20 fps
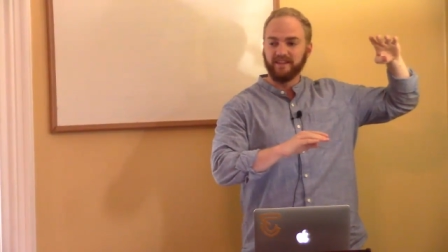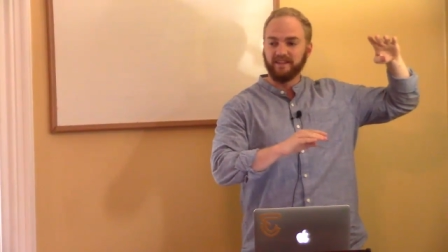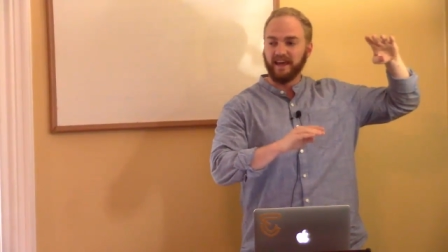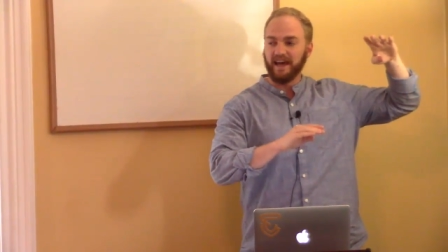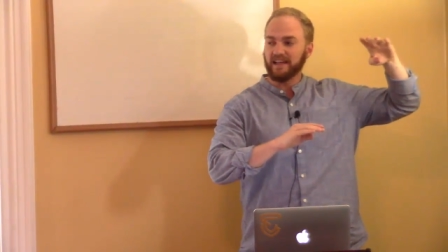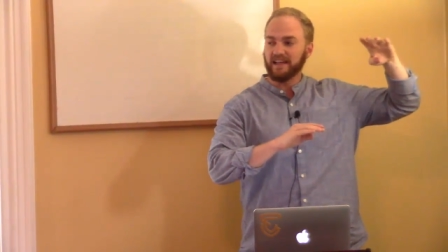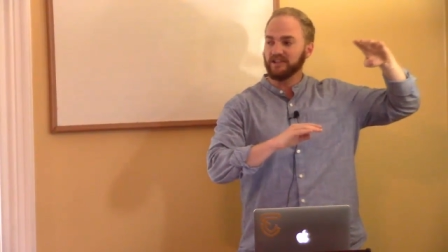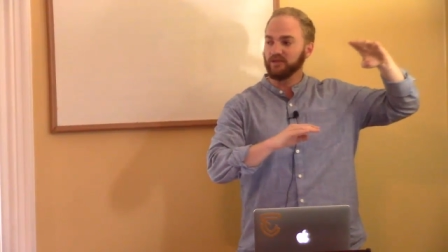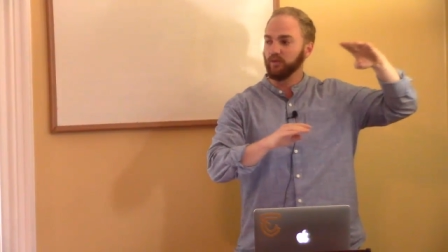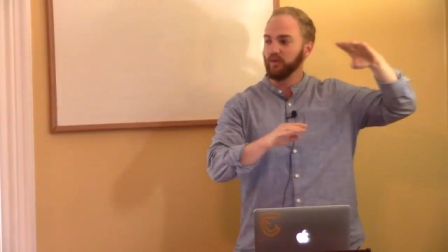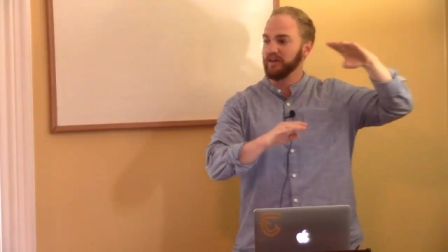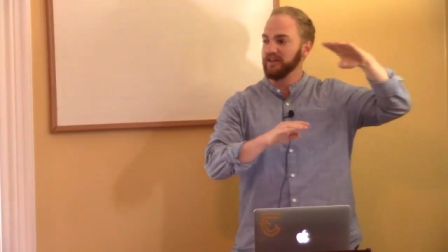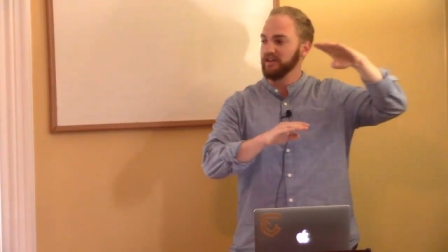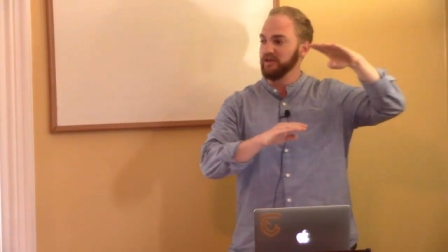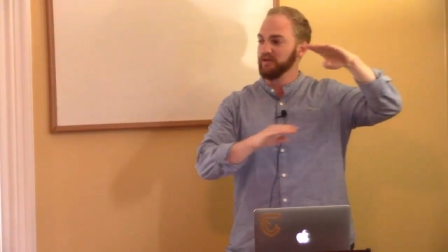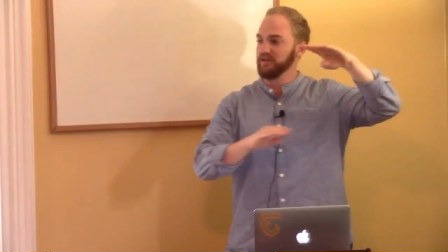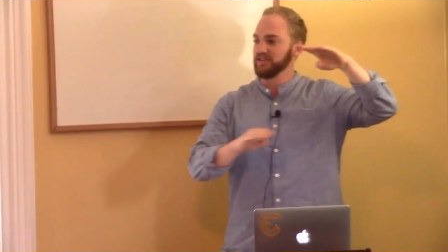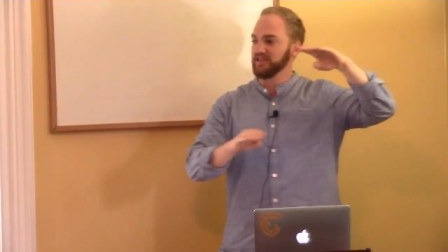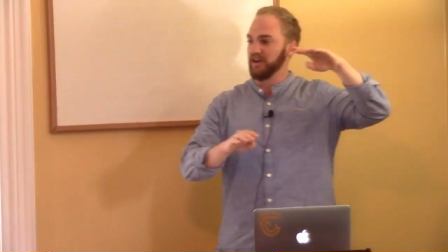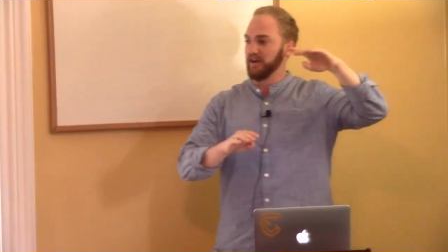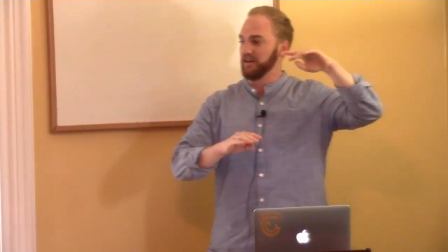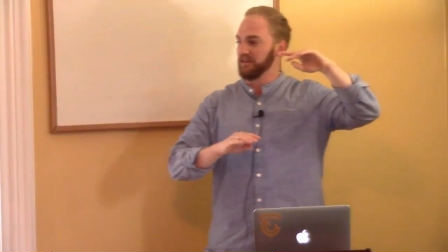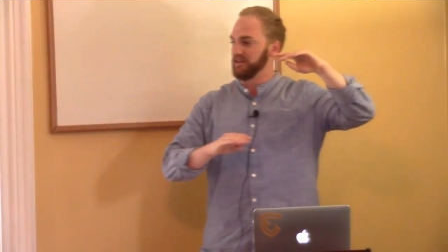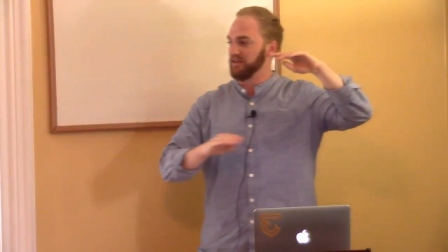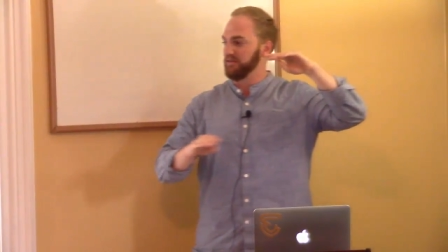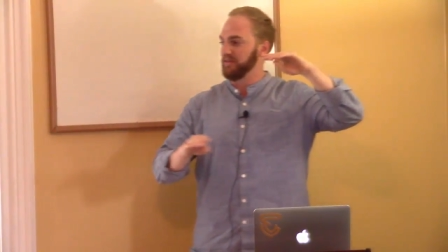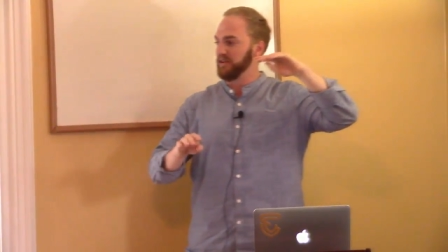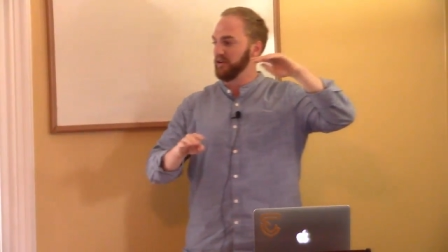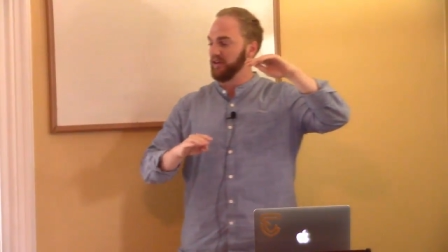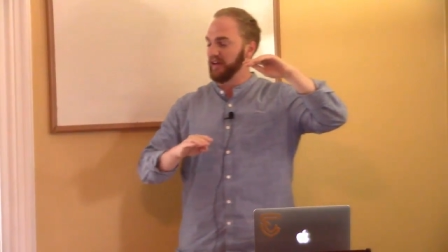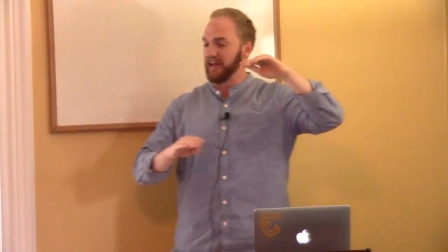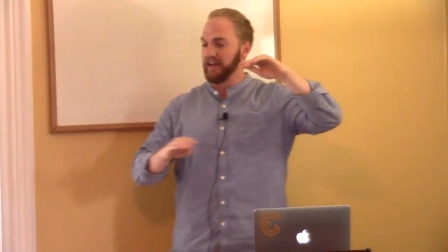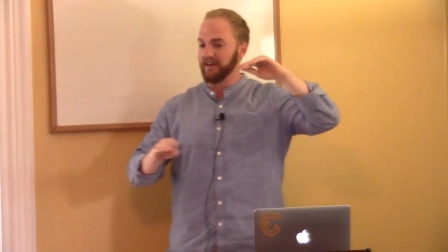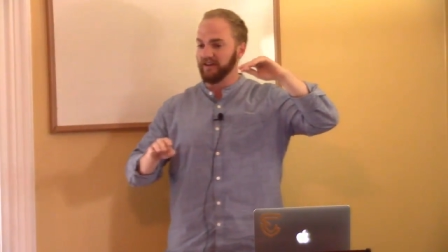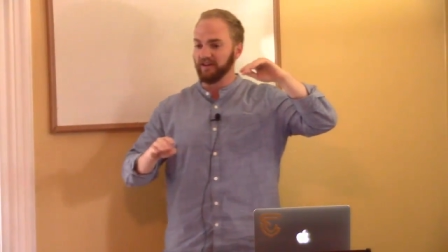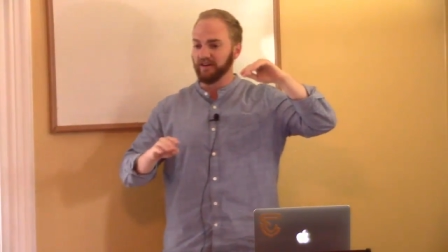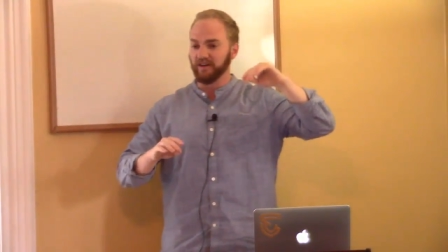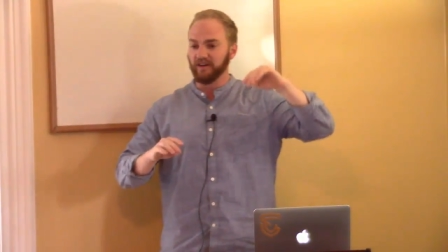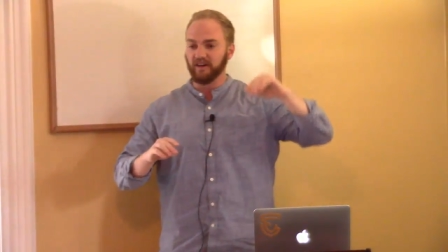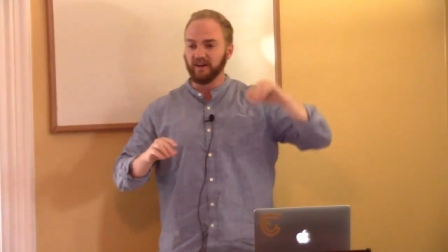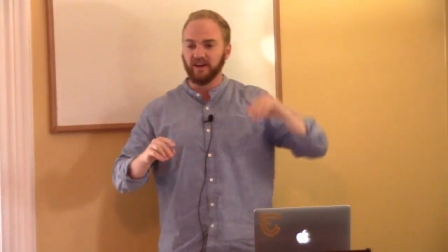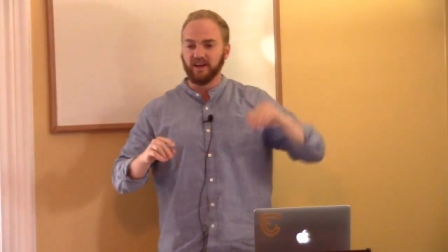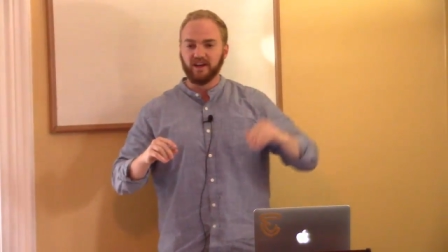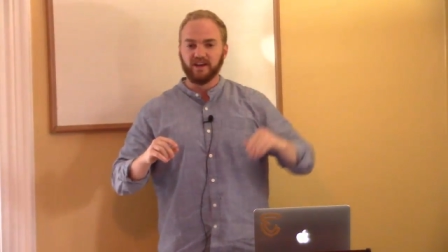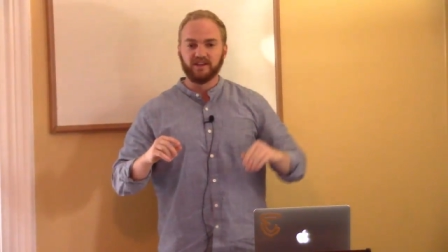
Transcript: That's when you start to feel anger.